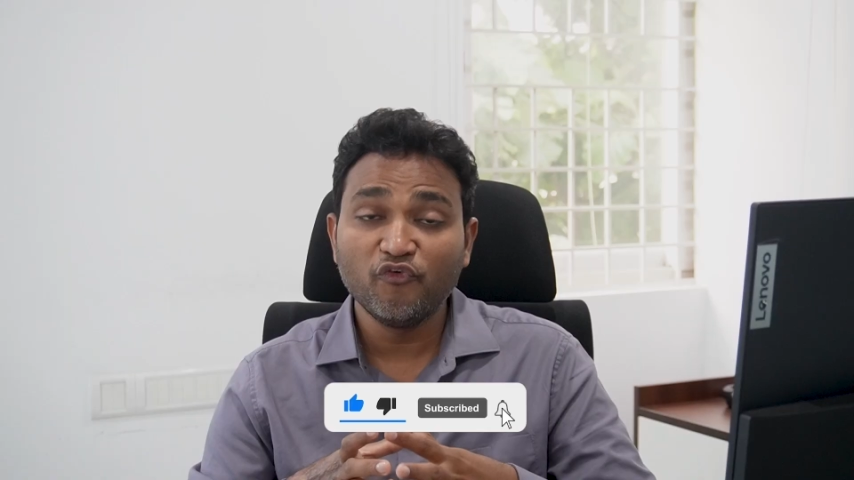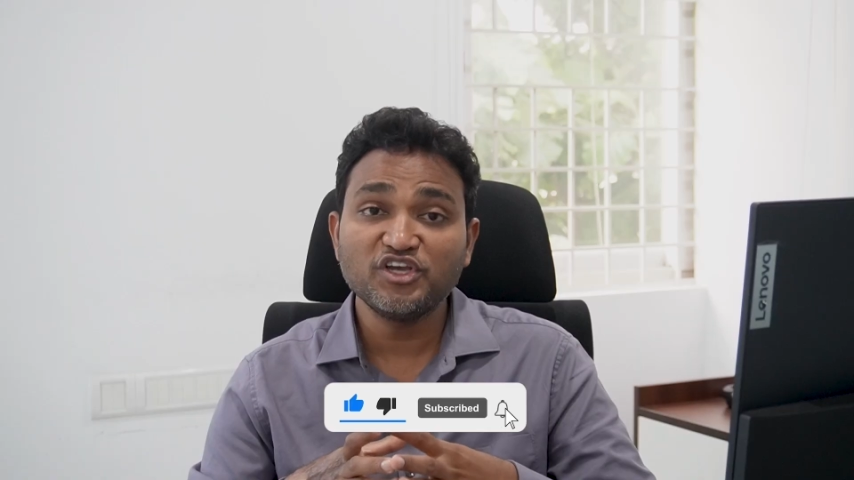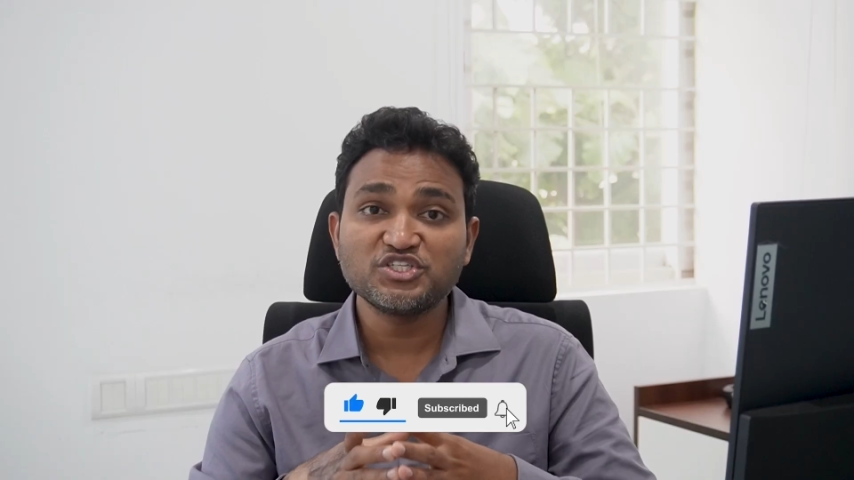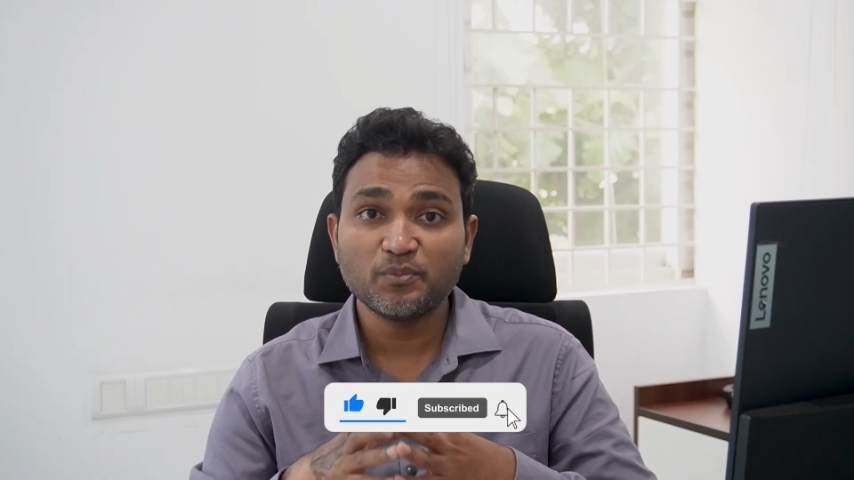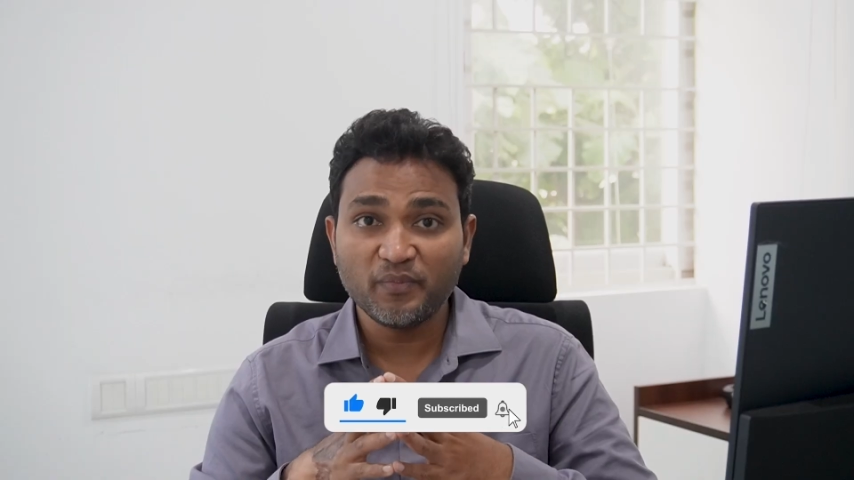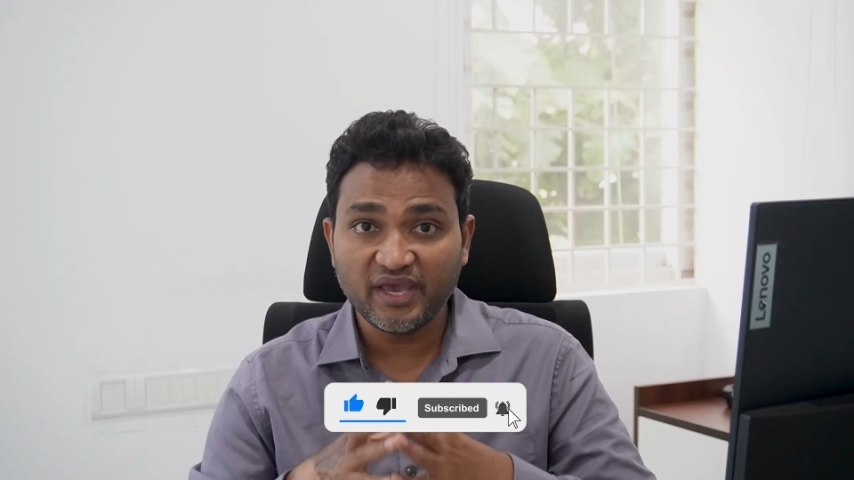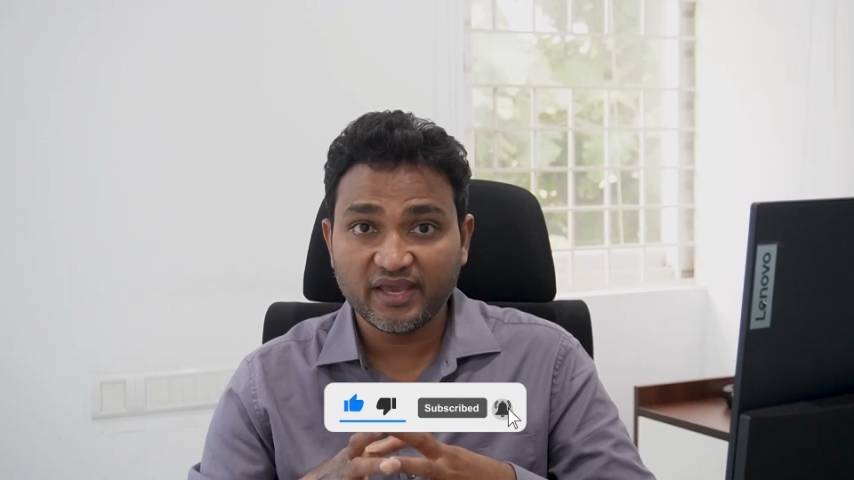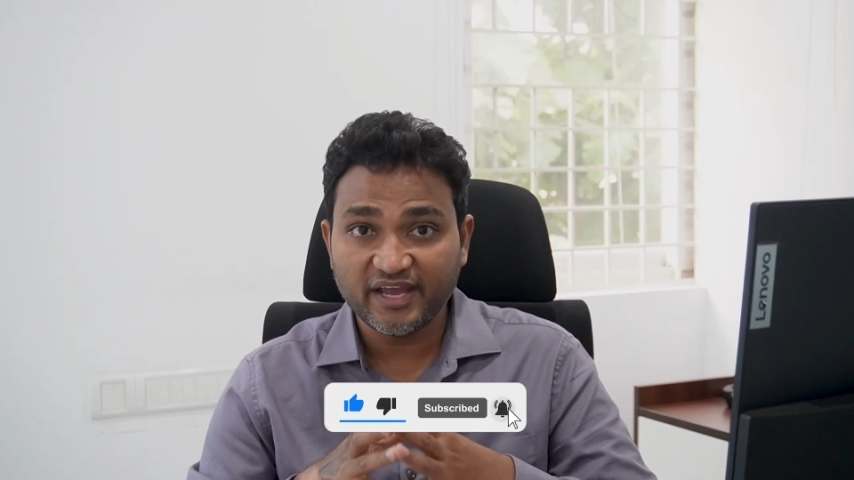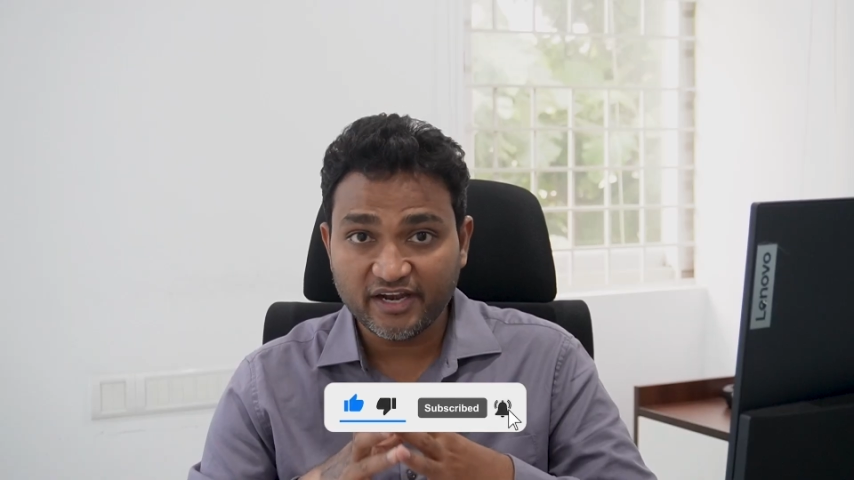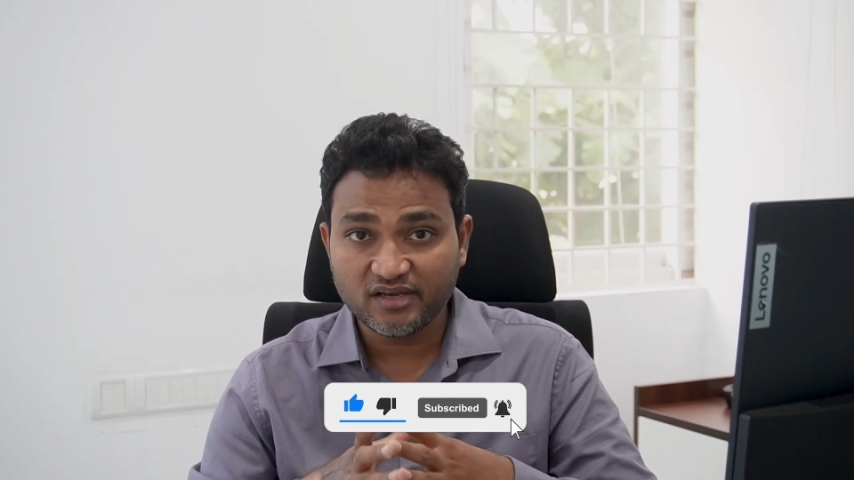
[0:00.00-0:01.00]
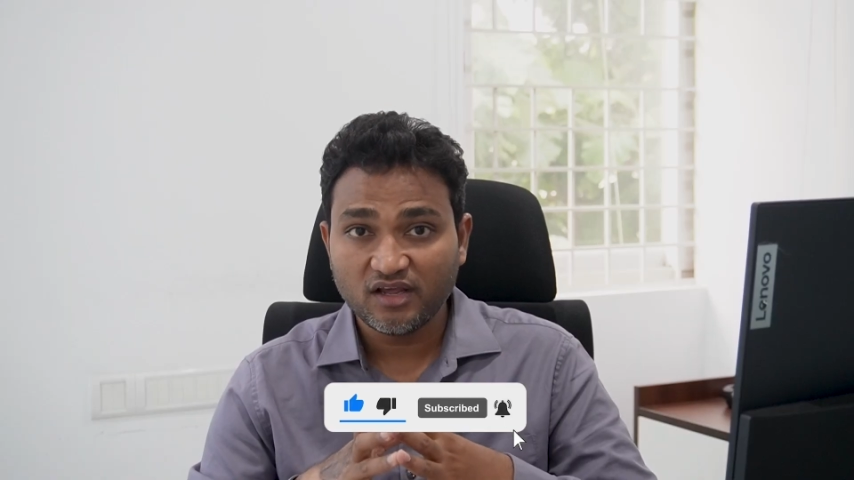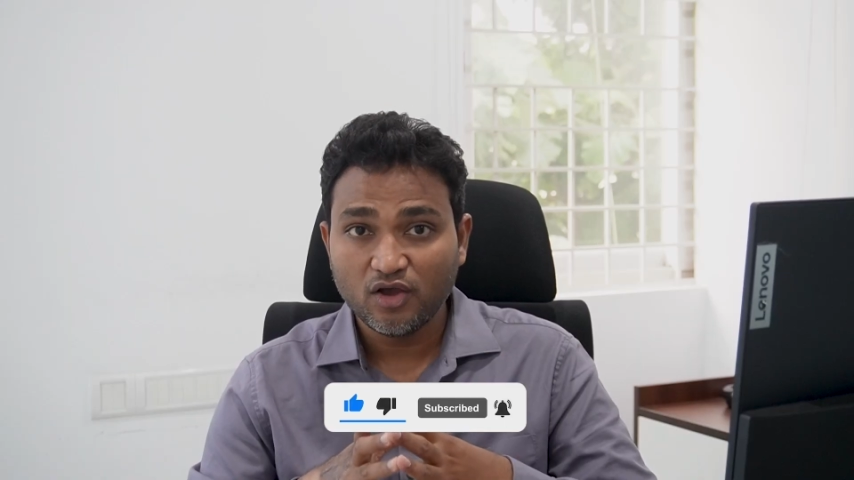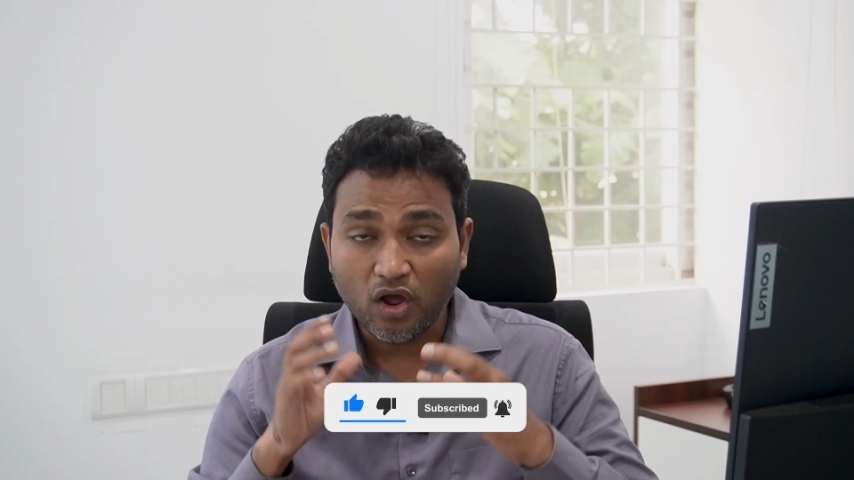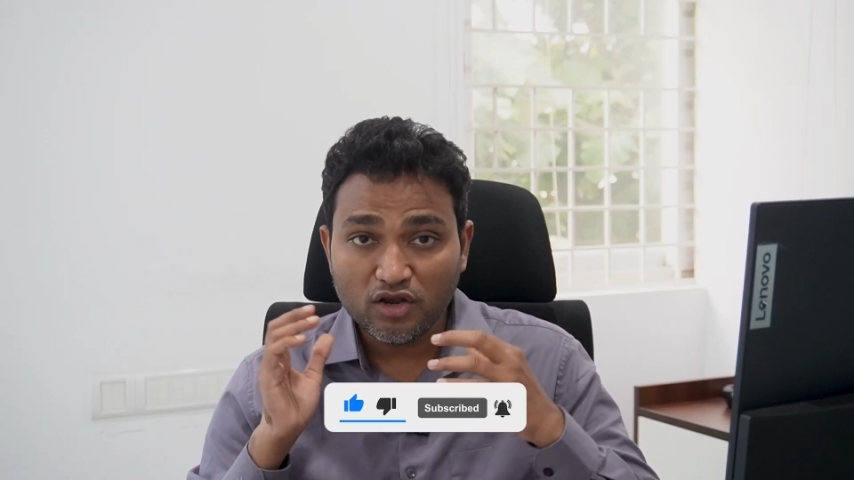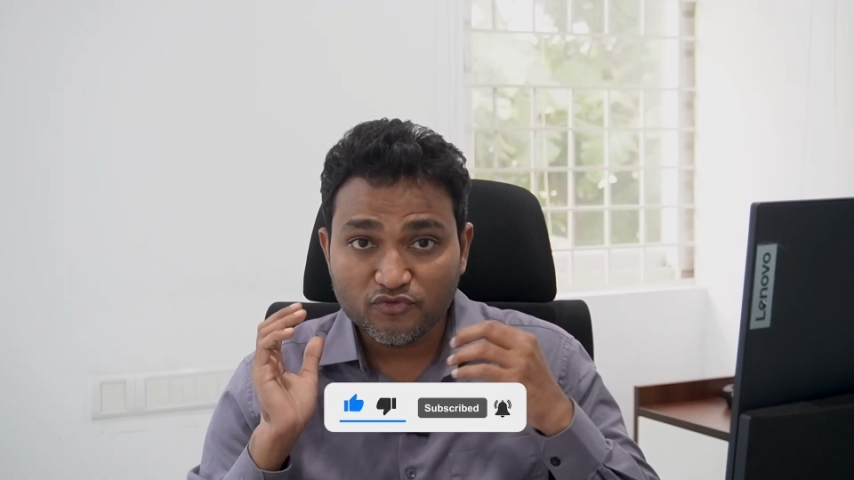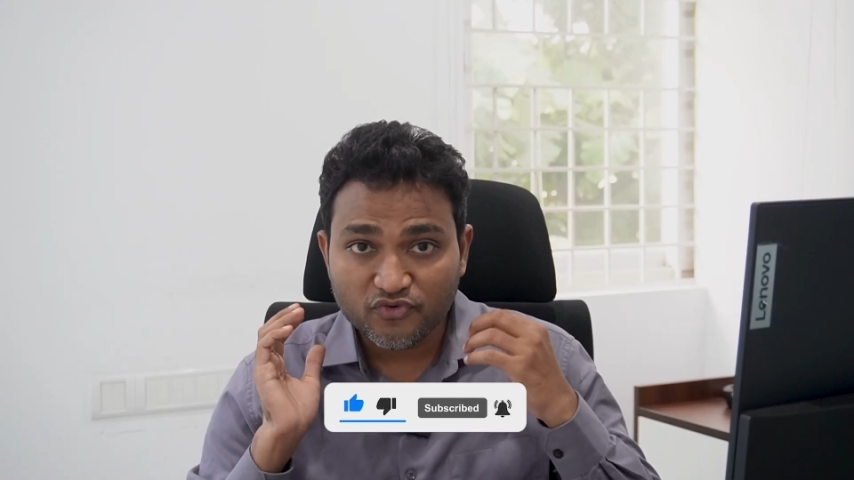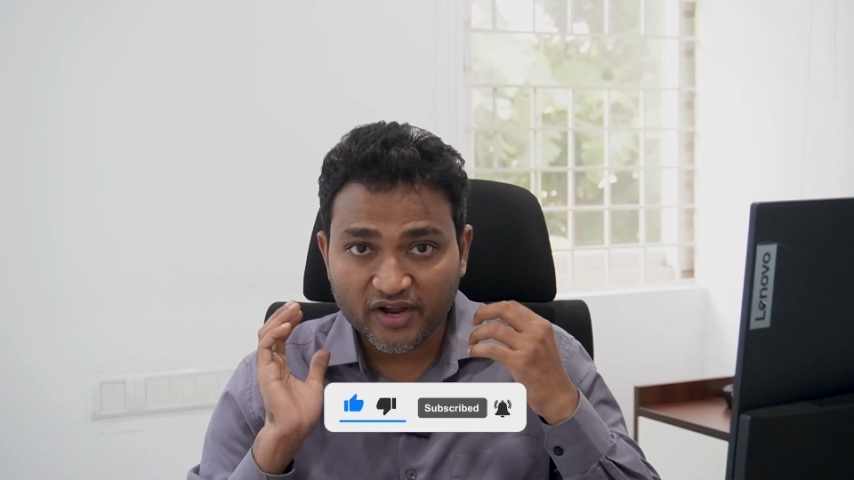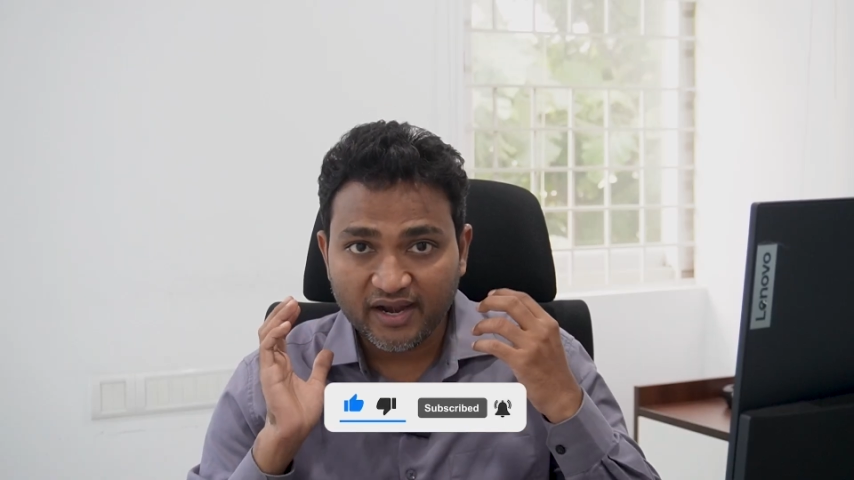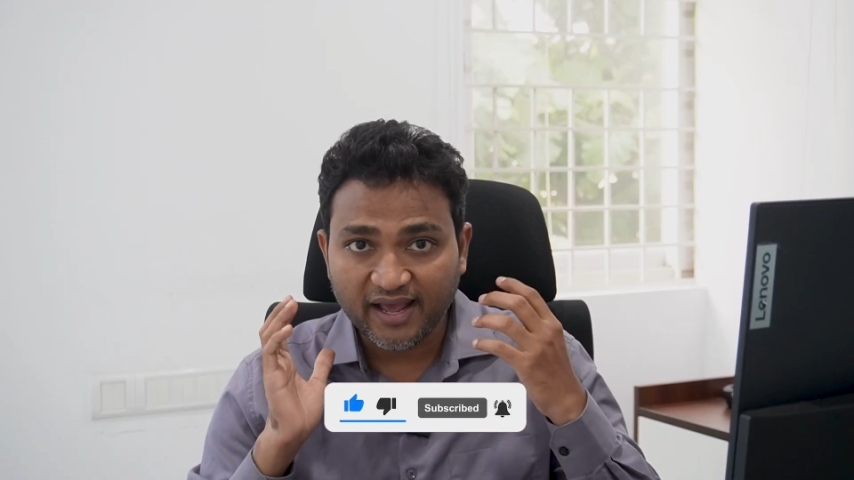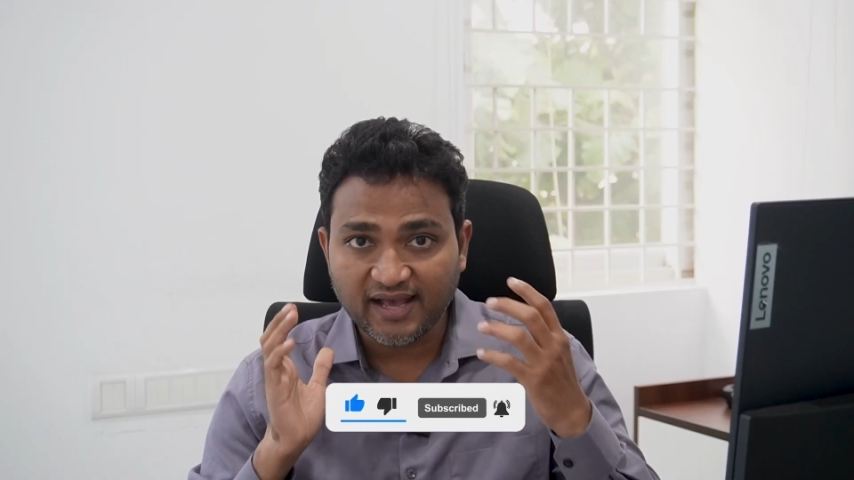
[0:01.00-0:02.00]
which may get
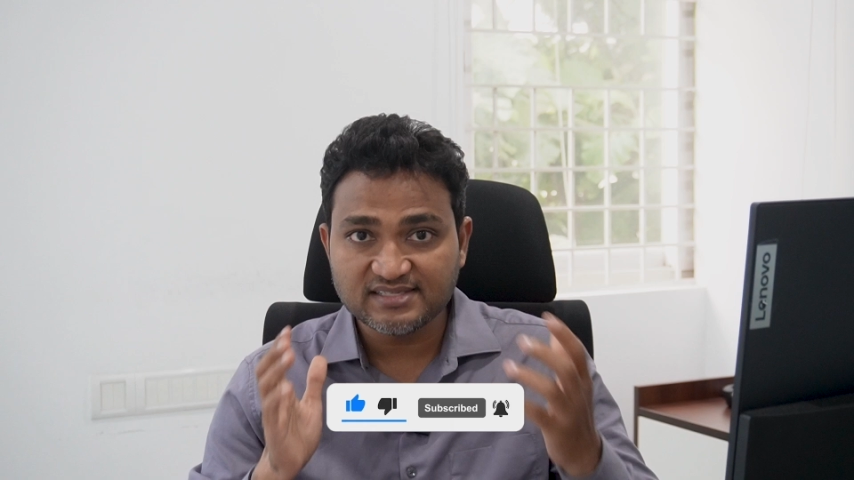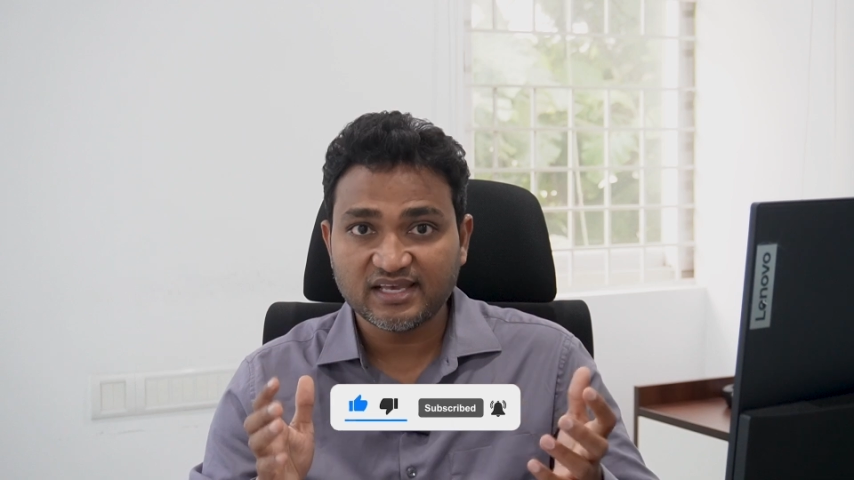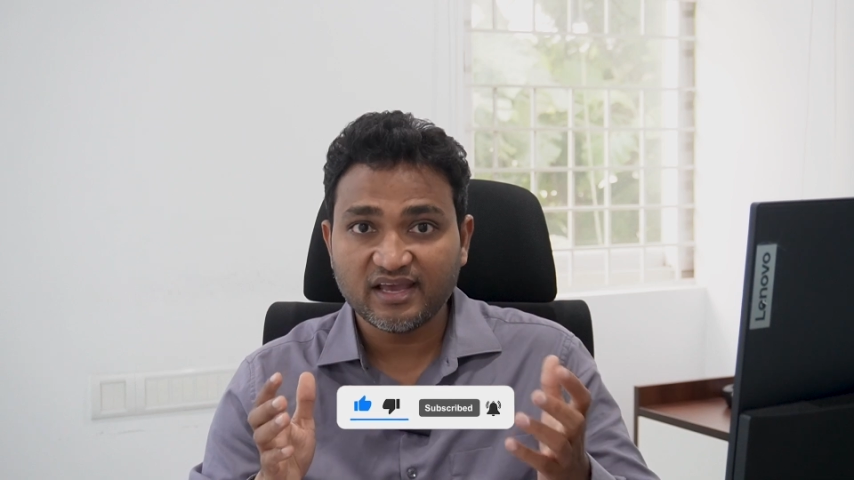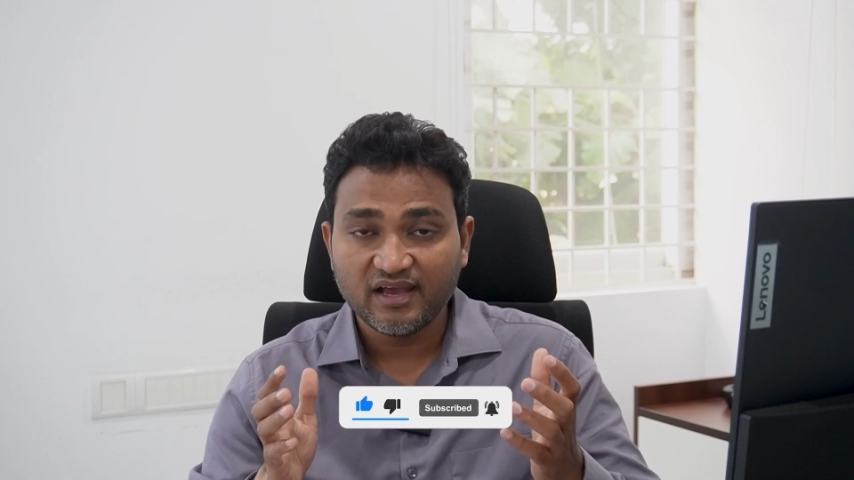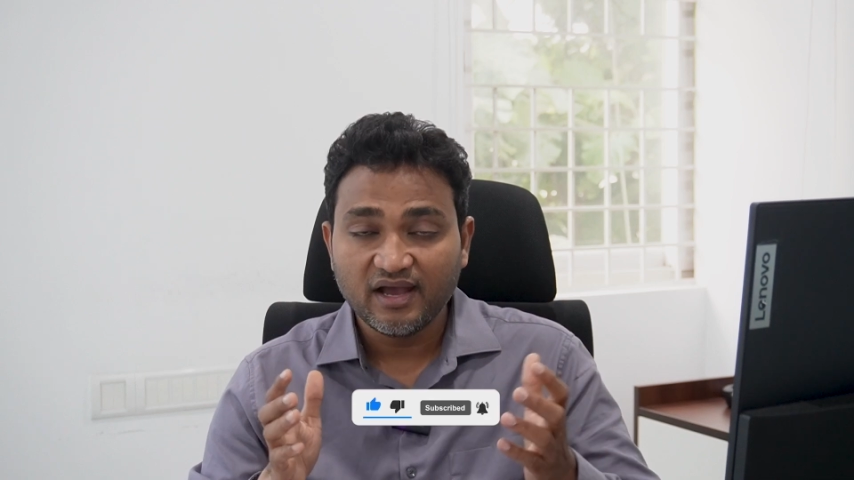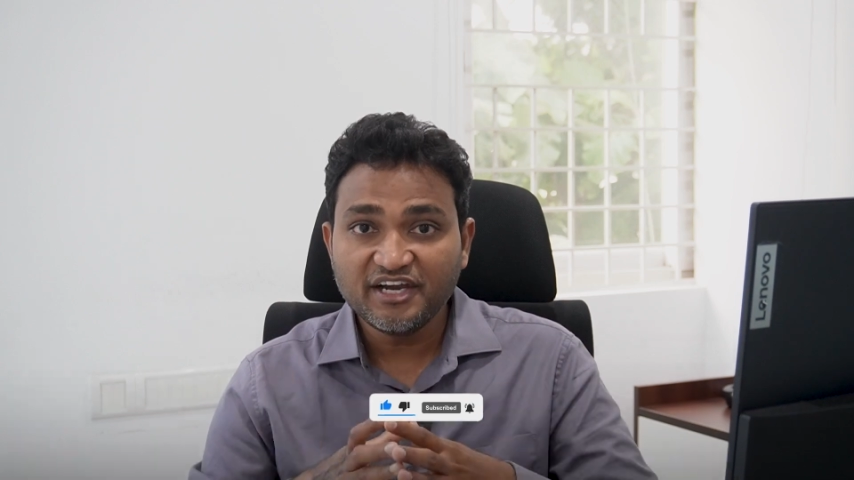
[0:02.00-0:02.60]
qualified as a